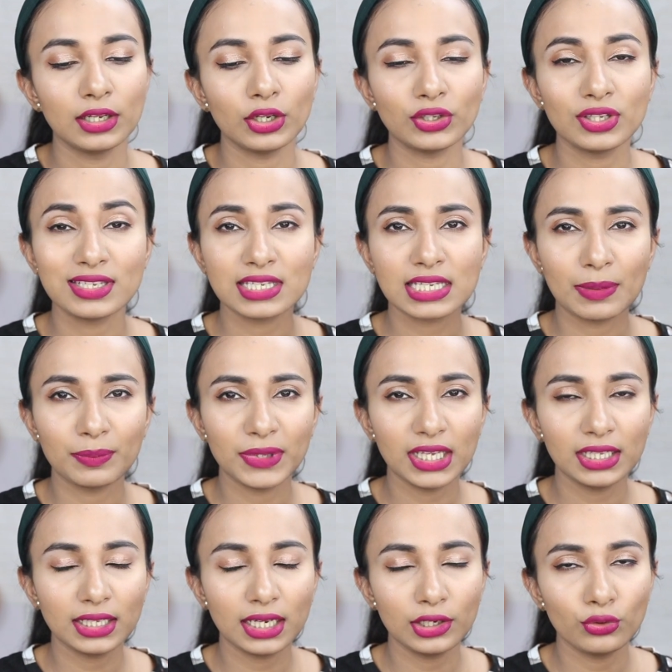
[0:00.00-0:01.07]
Now, this is
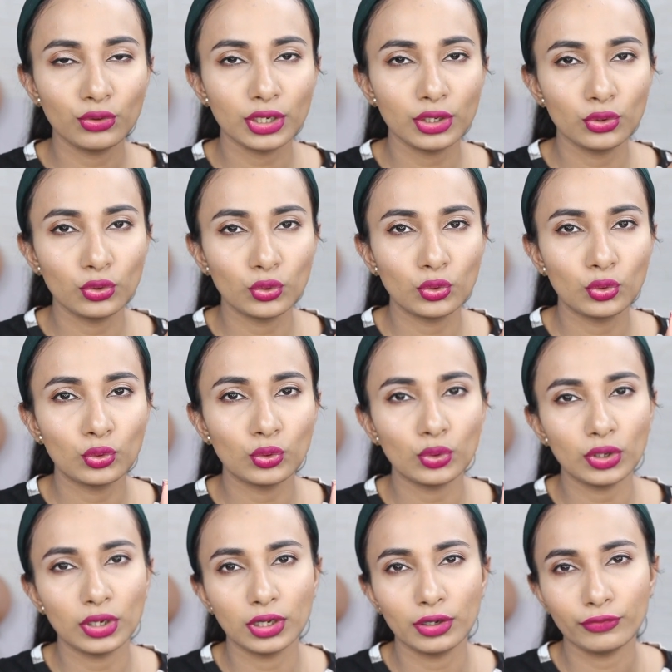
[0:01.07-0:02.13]
something that you can do